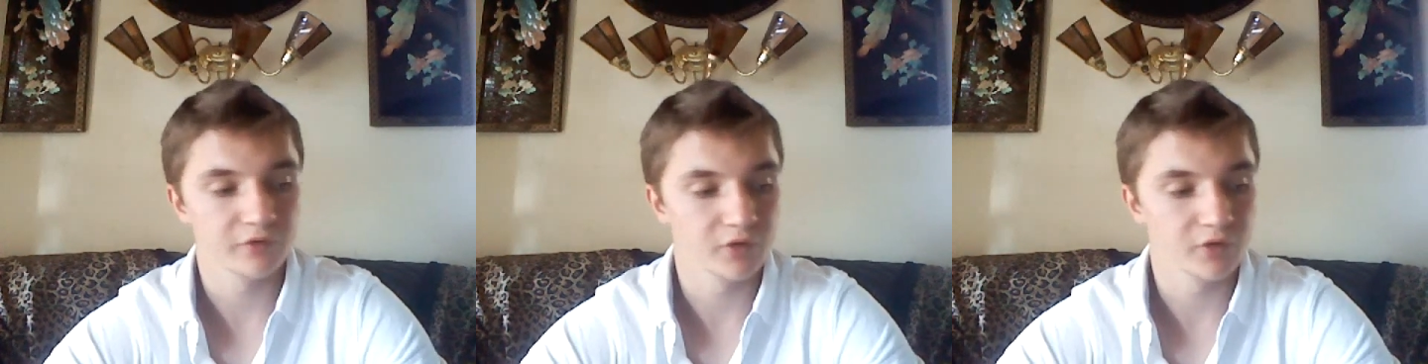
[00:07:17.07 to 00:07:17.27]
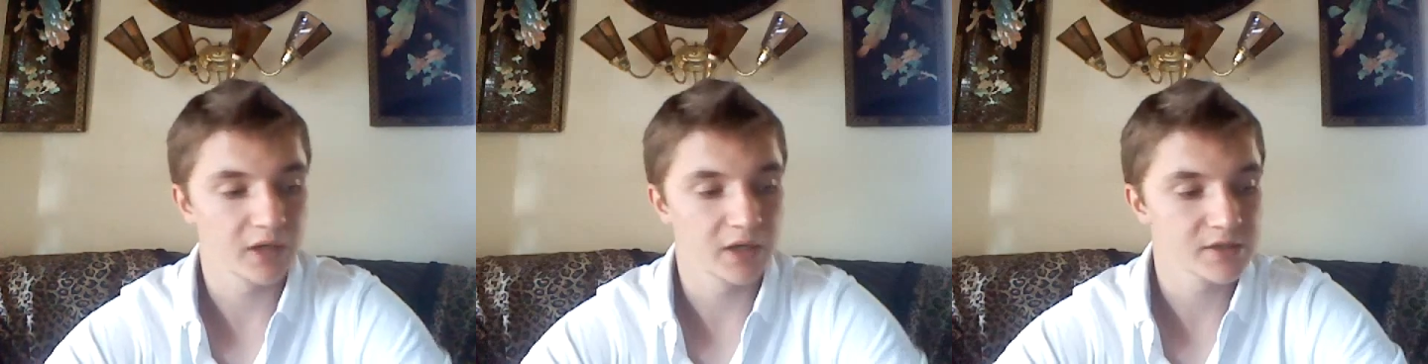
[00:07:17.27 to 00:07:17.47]

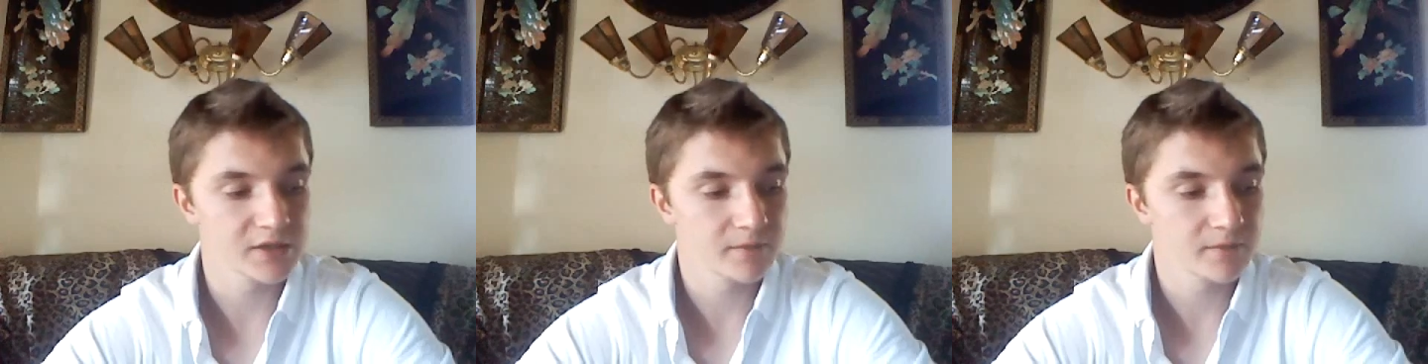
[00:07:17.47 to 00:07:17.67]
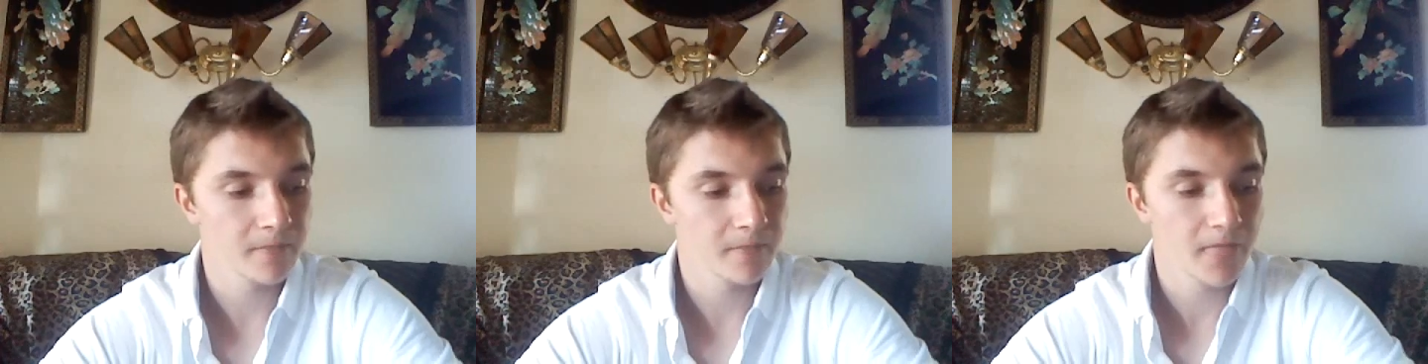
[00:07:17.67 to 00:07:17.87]
you guys.
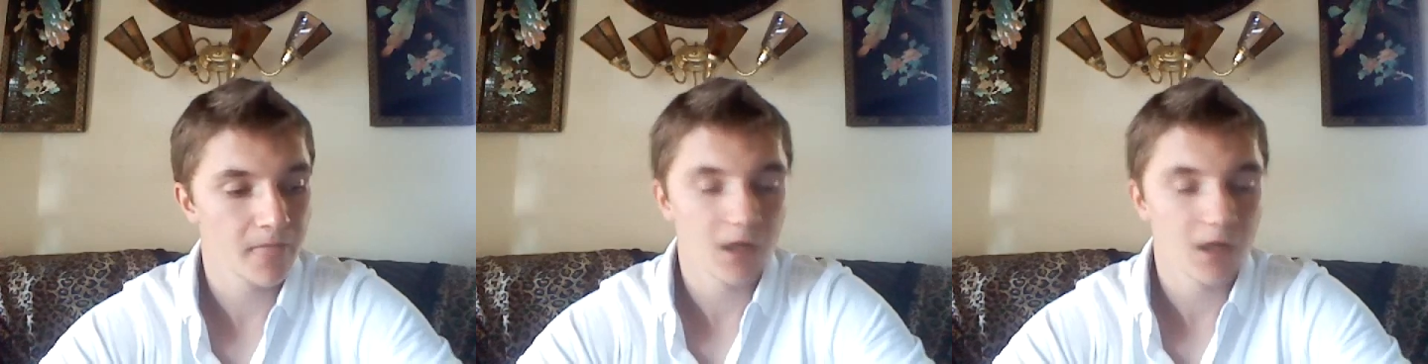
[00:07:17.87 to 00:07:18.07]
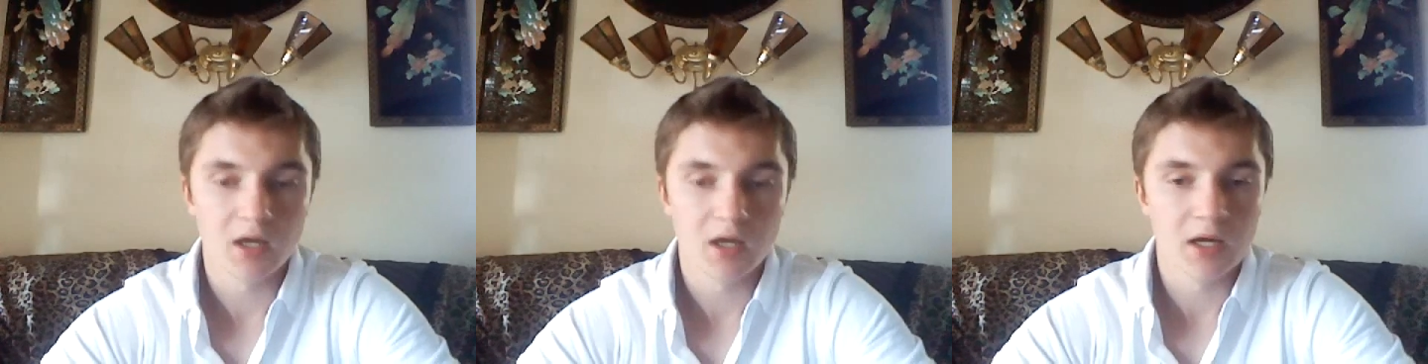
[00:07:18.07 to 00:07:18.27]

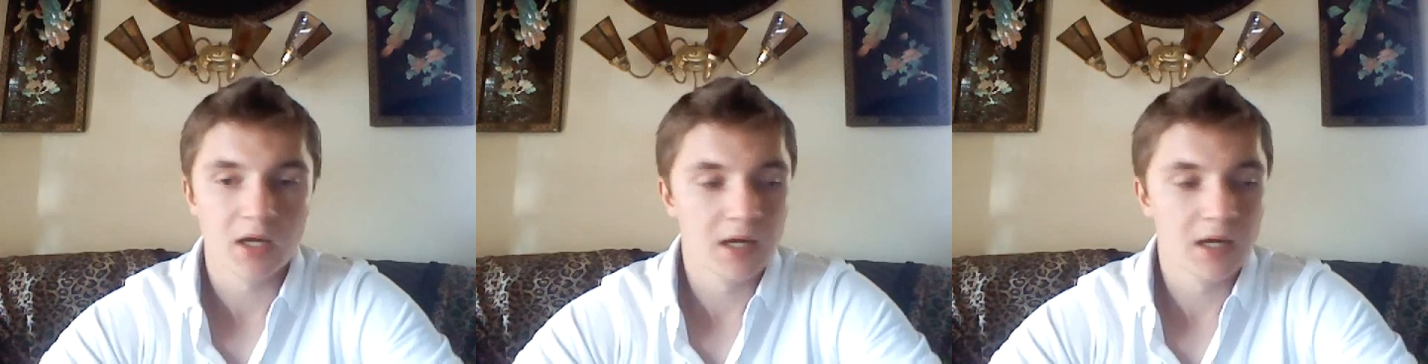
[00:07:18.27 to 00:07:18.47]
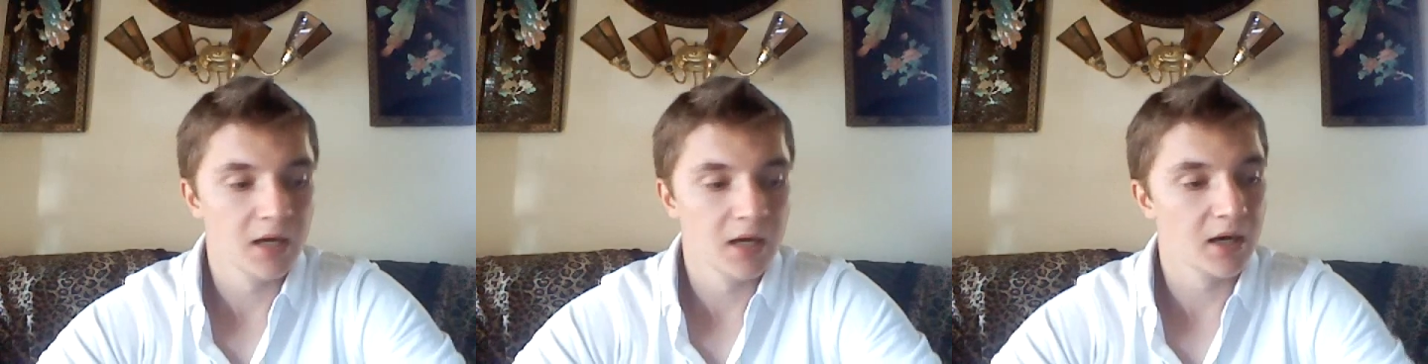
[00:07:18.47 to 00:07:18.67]

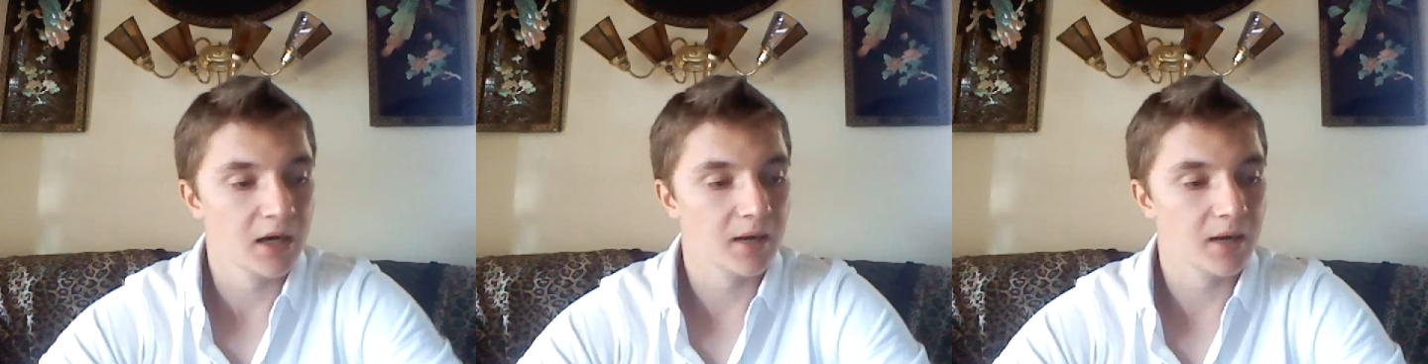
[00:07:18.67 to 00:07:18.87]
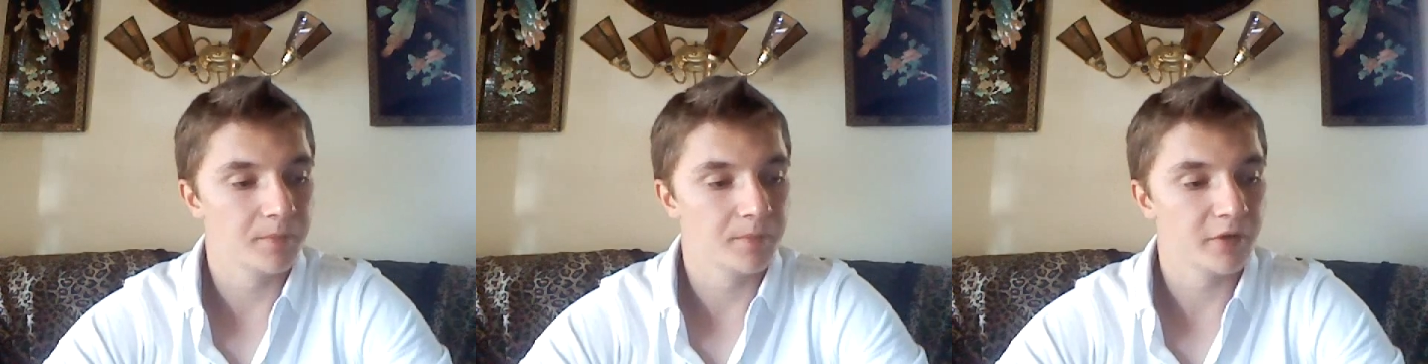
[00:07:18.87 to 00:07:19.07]

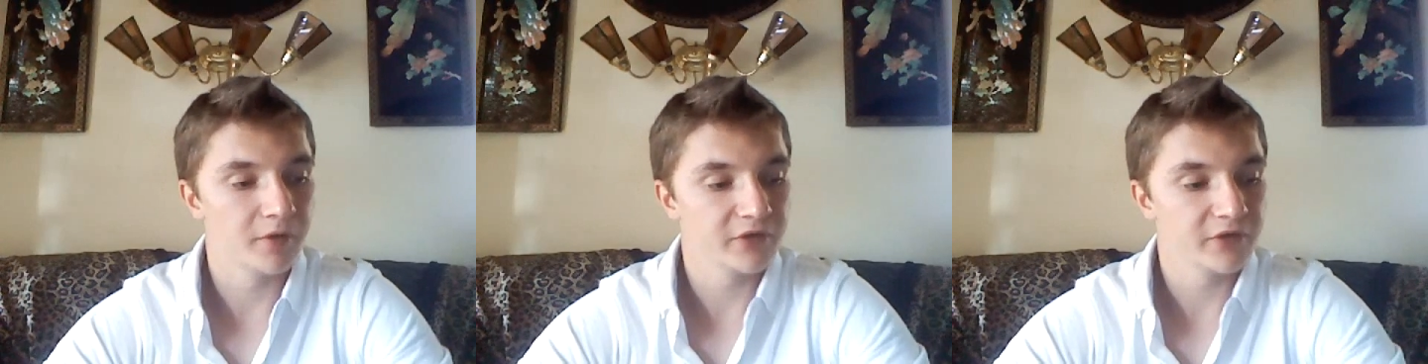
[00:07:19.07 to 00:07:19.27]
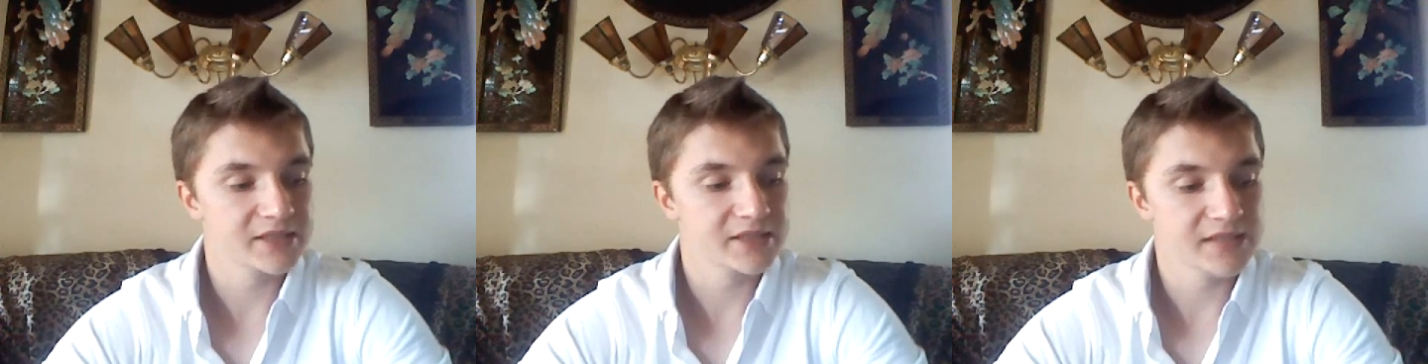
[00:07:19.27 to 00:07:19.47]

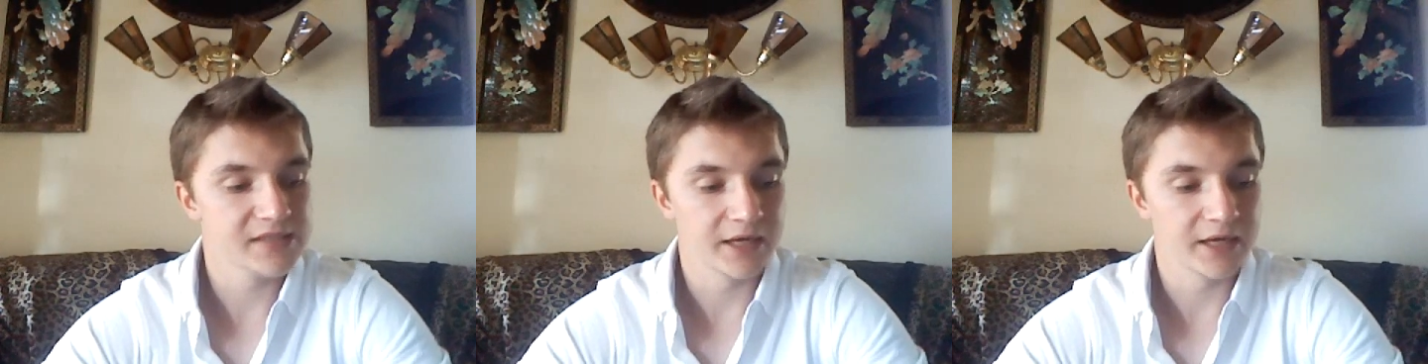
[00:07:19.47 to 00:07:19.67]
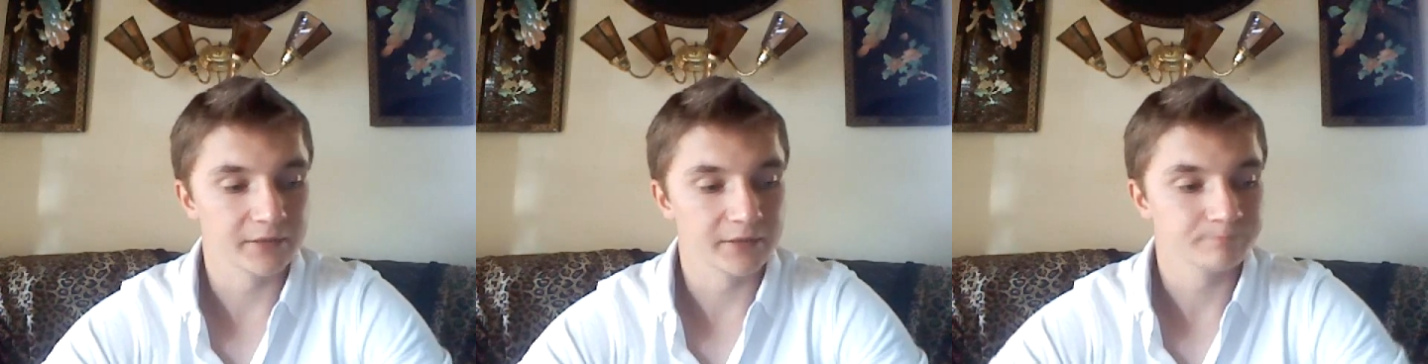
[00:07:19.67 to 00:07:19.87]
Perfect
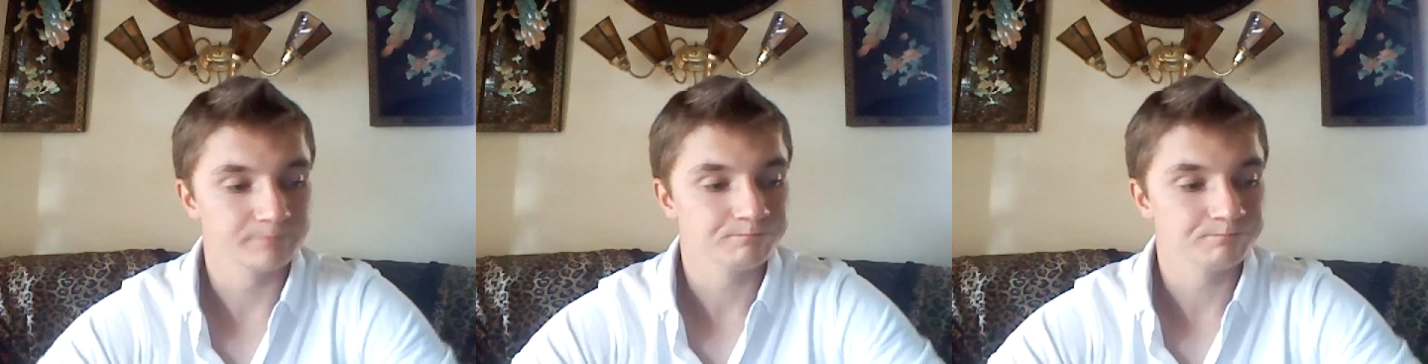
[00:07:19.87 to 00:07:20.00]
setting.